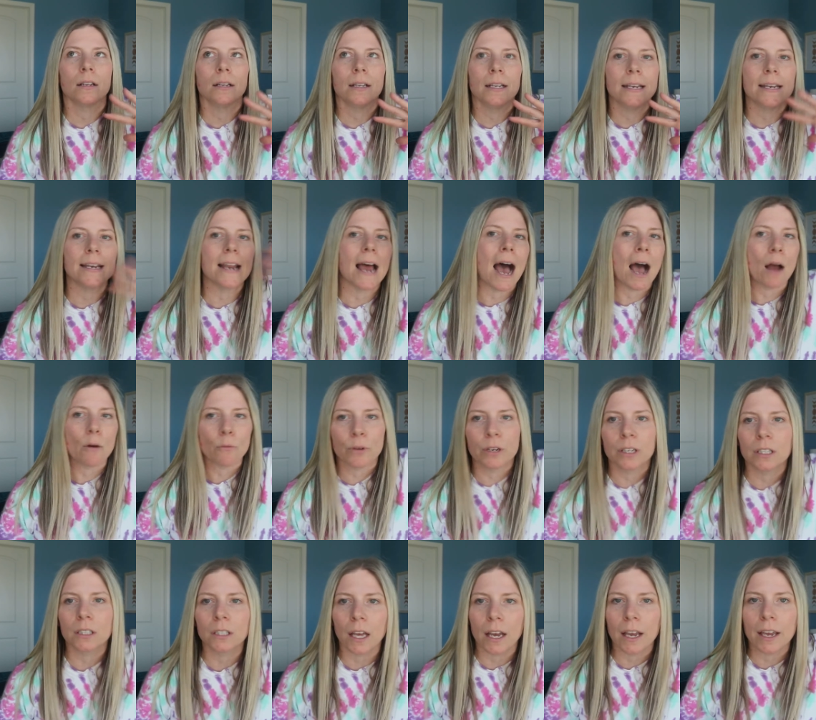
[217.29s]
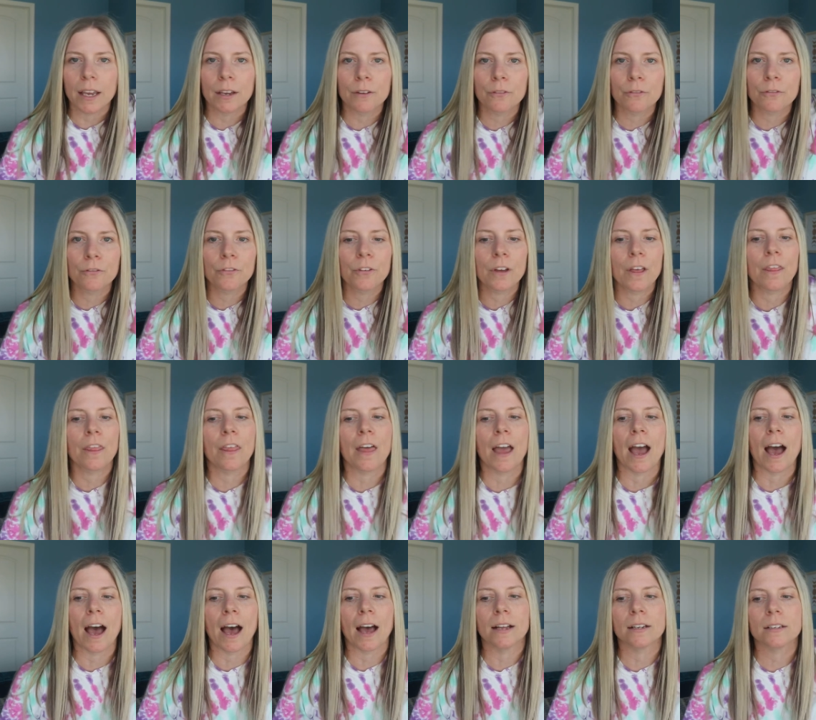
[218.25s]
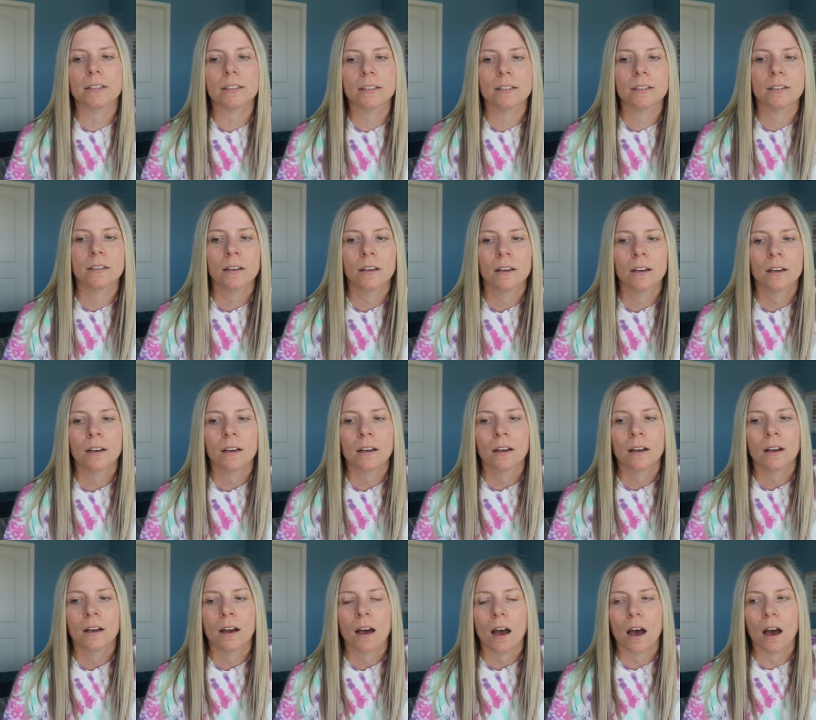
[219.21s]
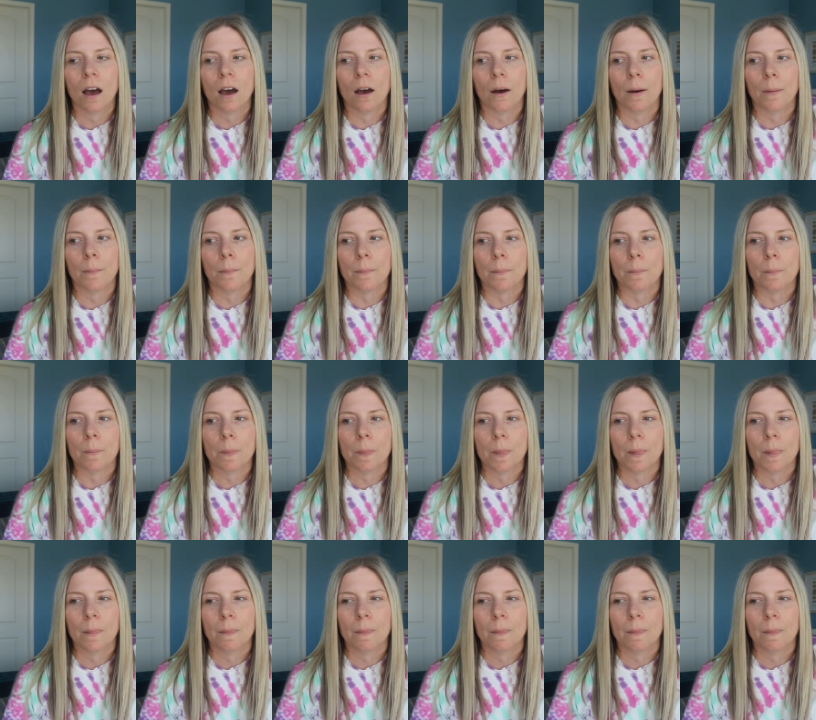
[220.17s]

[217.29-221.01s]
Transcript: not real life that um,